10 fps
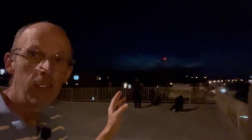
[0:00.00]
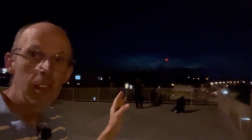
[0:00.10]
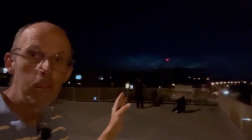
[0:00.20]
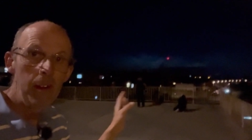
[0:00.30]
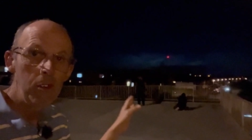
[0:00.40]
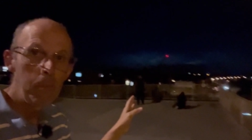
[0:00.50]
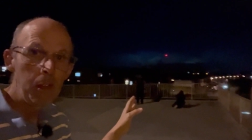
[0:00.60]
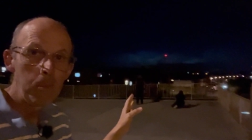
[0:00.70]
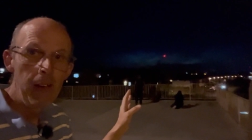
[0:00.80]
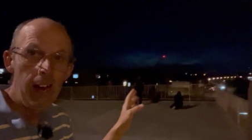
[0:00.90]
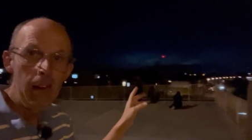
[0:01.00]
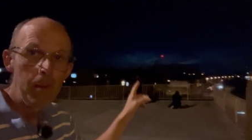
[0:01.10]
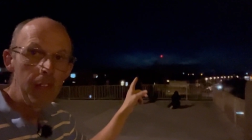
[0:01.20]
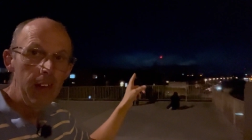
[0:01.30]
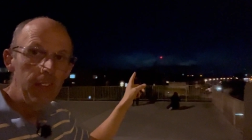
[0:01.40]
see the pleasure beach behind
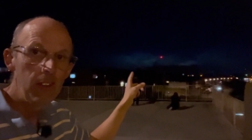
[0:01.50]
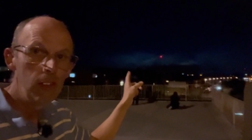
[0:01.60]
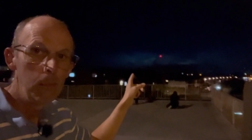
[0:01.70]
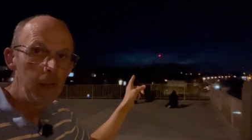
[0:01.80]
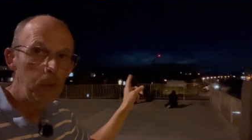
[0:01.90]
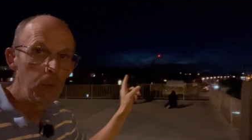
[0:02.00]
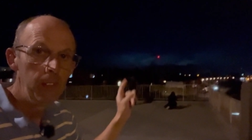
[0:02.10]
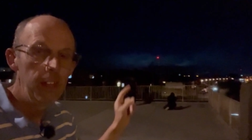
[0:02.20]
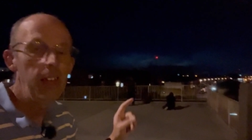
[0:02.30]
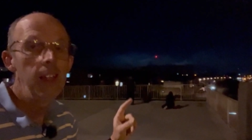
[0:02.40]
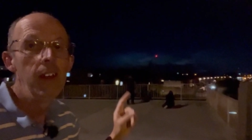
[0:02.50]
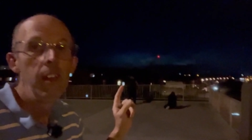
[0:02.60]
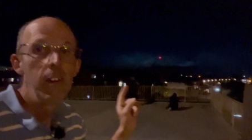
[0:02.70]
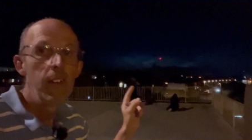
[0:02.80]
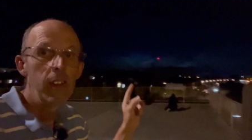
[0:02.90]
me there this is a big one here
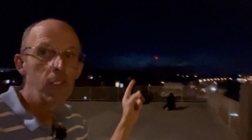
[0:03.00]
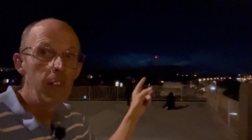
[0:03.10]
it's got